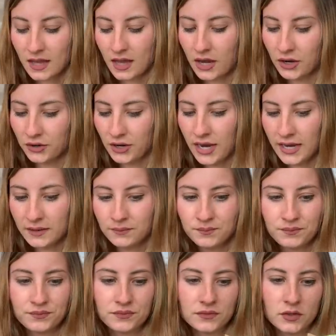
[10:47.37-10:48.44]
All right.
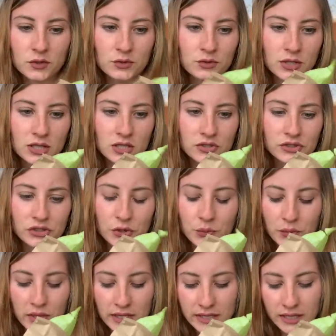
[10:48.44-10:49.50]
Ooh, it looks so
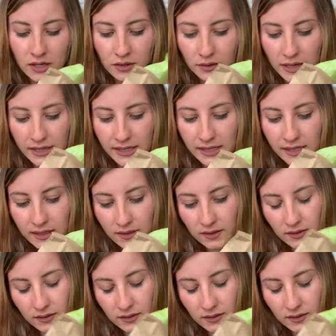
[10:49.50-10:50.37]
pretty already.